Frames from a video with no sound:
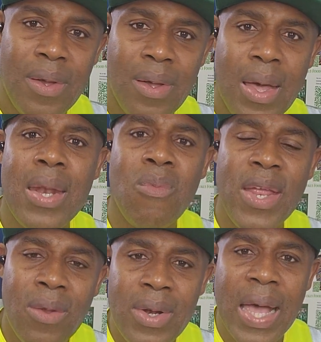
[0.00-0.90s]
And we
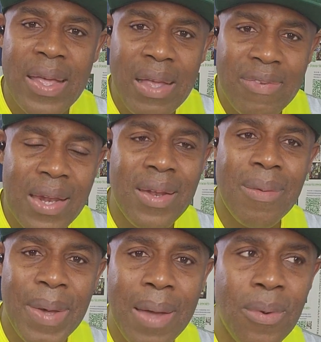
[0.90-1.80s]
know that he has said in
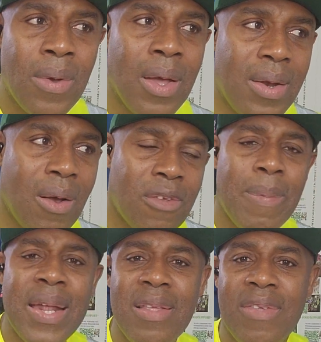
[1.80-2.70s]
the Bible, the
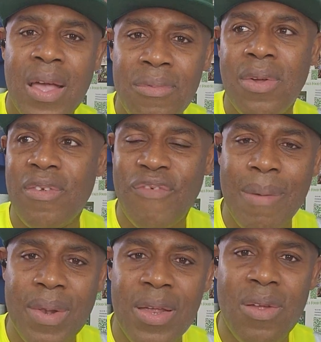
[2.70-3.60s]
husband is the head of the
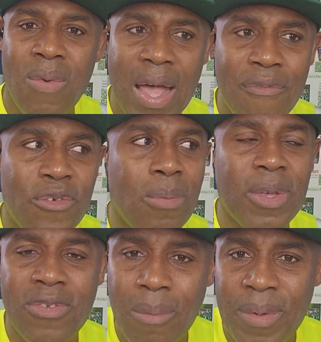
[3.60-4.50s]
family, the wife should be
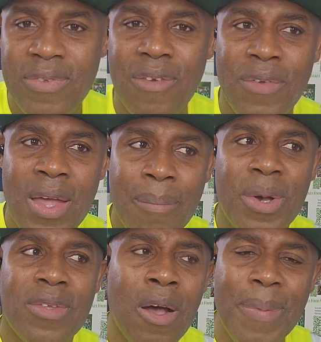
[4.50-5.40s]
submissive.
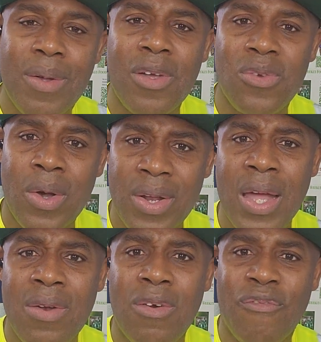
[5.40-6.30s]
But all because you are the
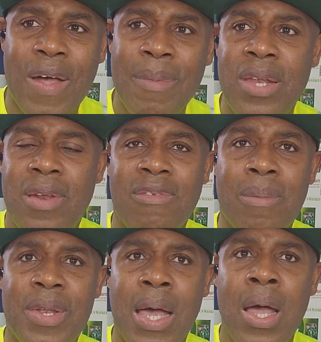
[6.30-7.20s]
head of the family
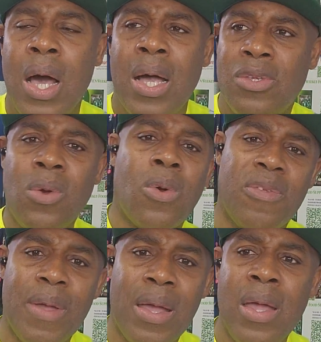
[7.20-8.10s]
doesn't mean that, Joko,
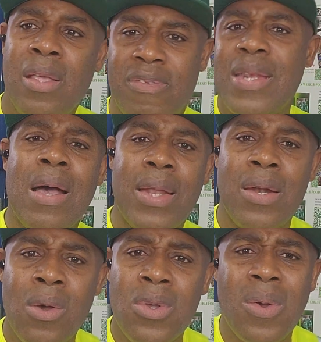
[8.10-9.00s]
sit down
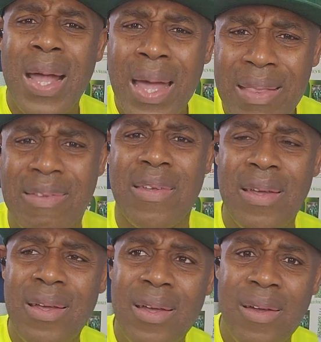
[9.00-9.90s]
there. No, you can't.
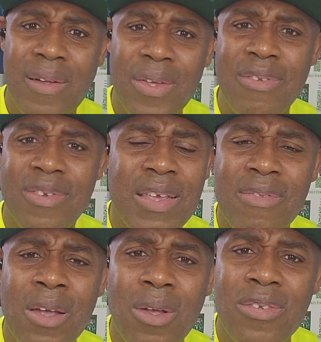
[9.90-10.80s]
She's
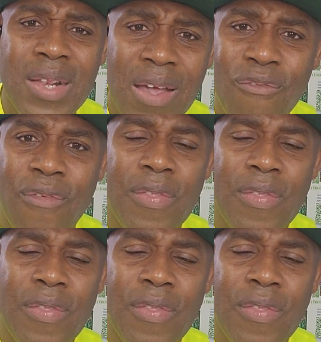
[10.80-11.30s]
not your slave.